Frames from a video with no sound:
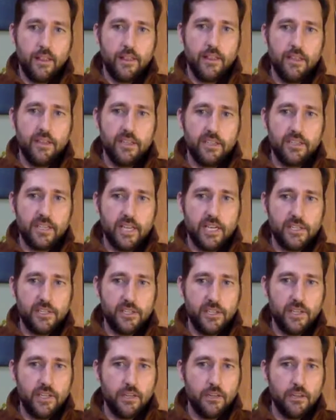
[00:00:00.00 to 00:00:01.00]

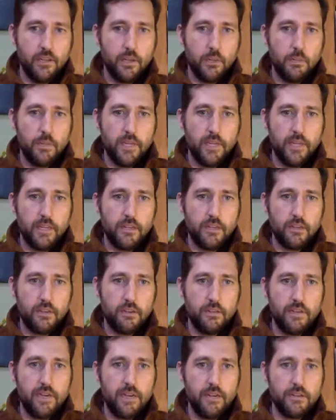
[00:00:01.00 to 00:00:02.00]
discussion a little bit
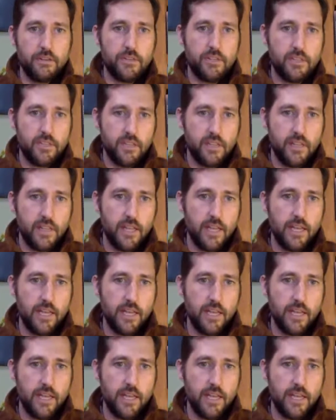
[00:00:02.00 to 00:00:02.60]
around